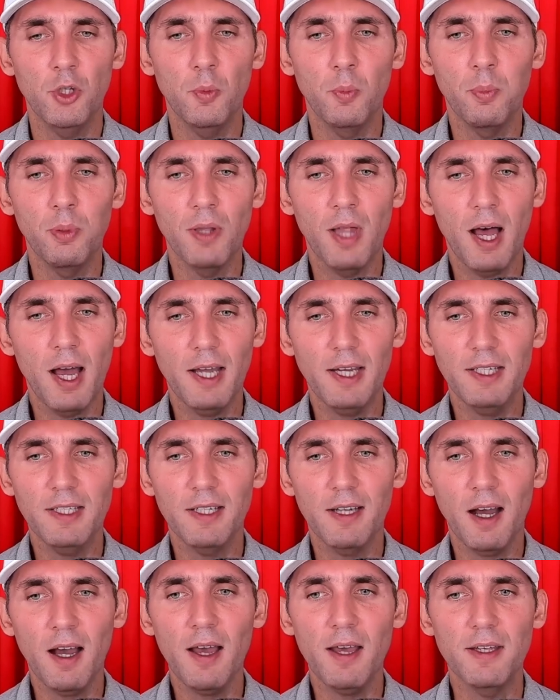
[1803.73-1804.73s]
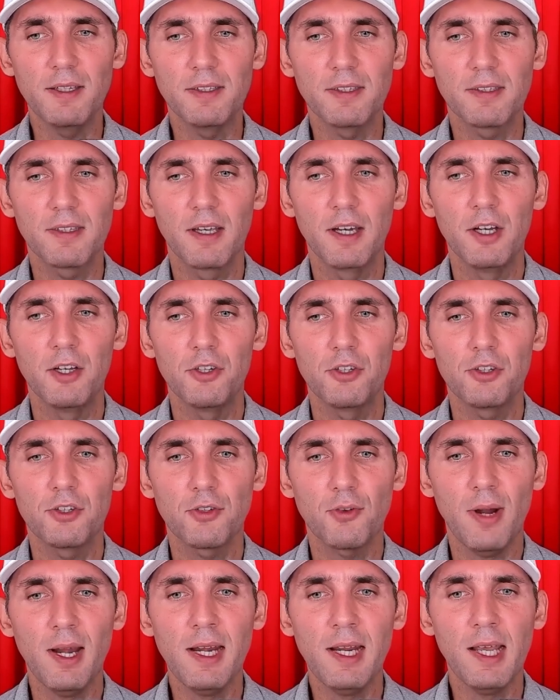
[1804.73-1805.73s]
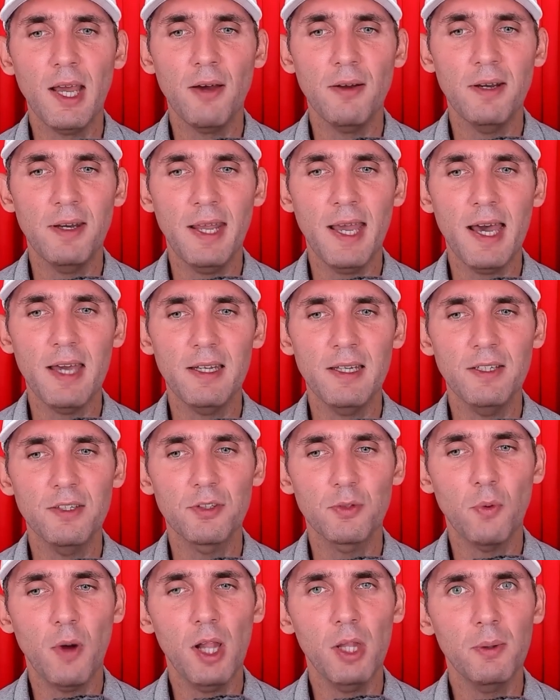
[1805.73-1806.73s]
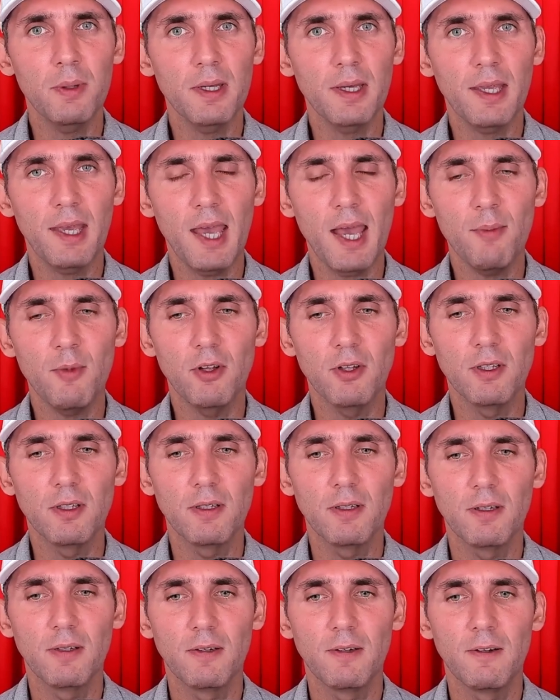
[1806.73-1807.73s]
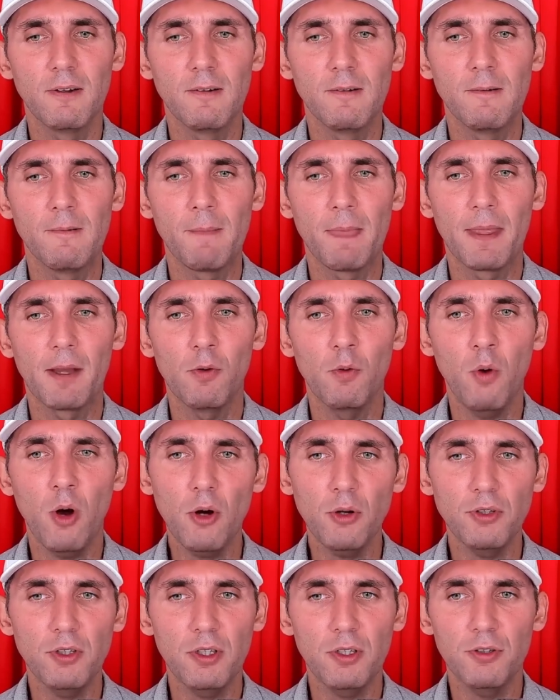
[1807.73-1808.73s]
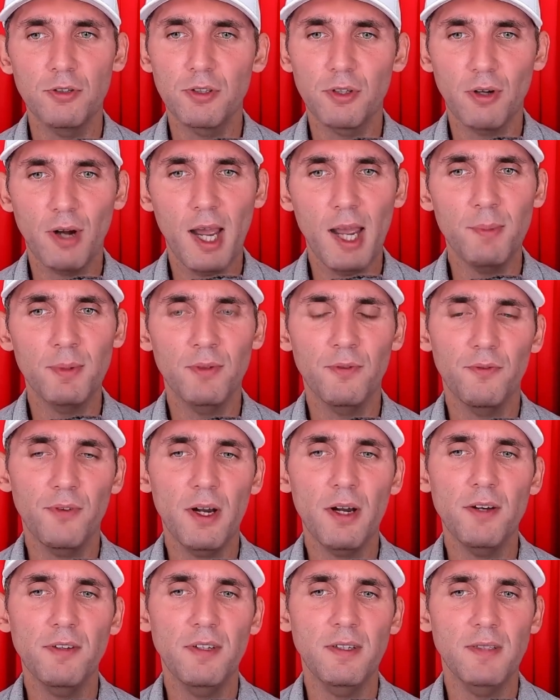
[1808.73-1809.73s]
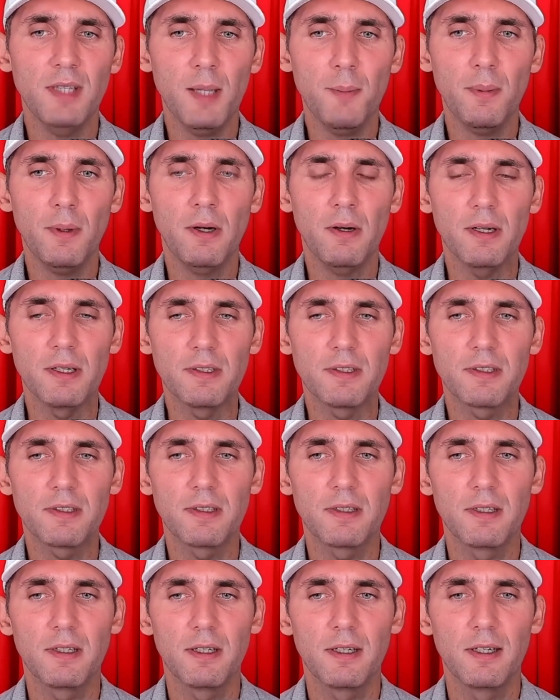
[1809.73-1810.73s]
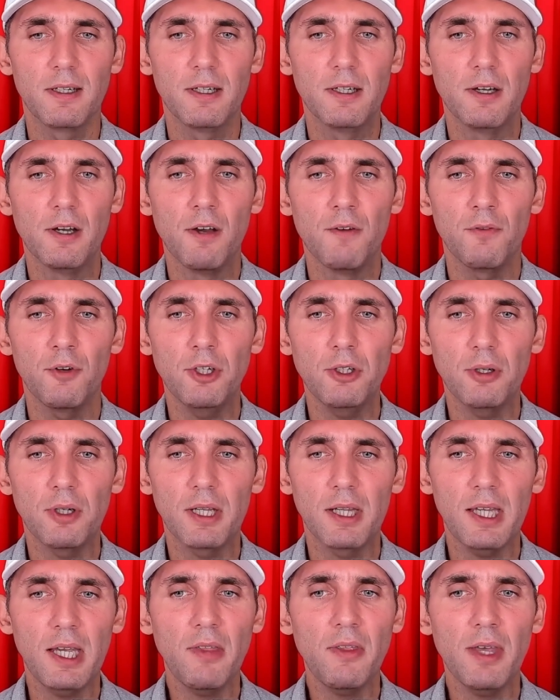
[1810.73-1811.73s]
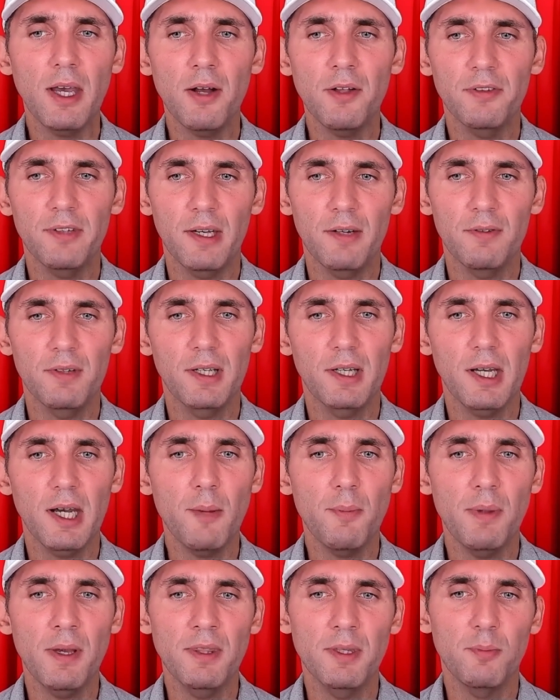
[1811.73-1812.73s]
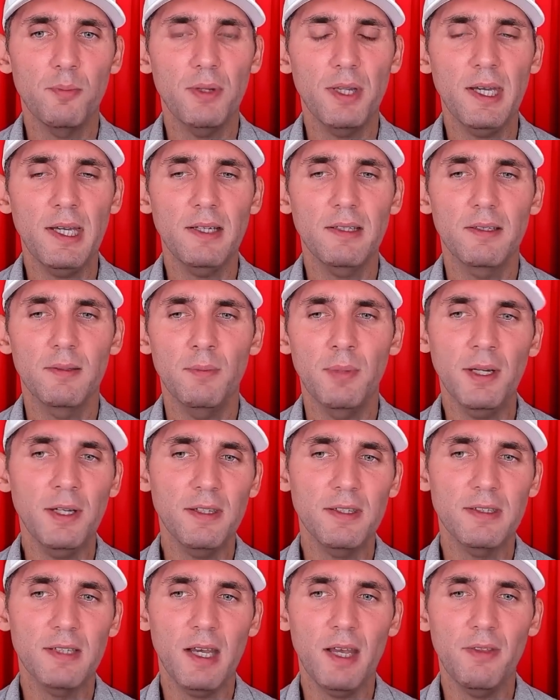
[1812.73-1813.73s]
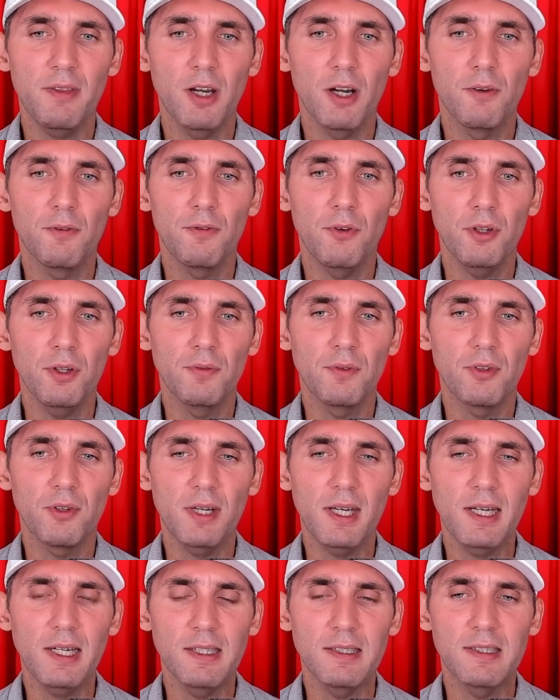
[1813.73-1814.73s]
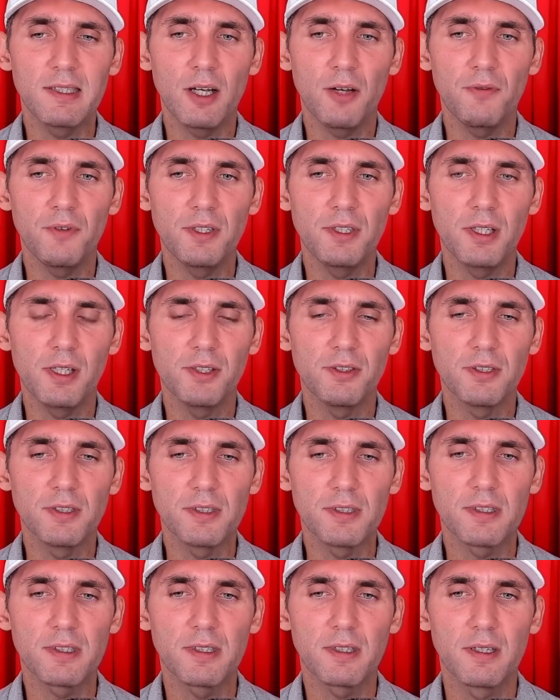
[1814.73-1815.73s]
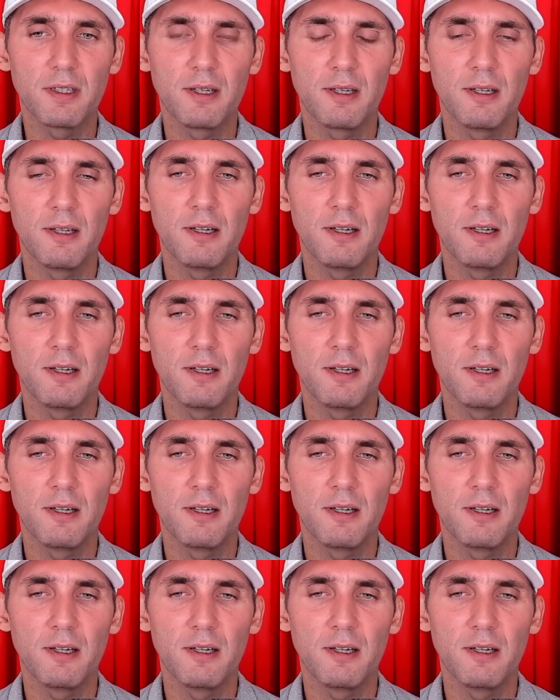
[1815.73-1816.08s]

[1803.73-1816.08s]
You blind guides, straining out a gnat and swallowing a camel. Woe to you, scribes and Pharisees, hypocrites! For you clean the outside of the cup and the plate, but inside they are full of greed and self-indulgence.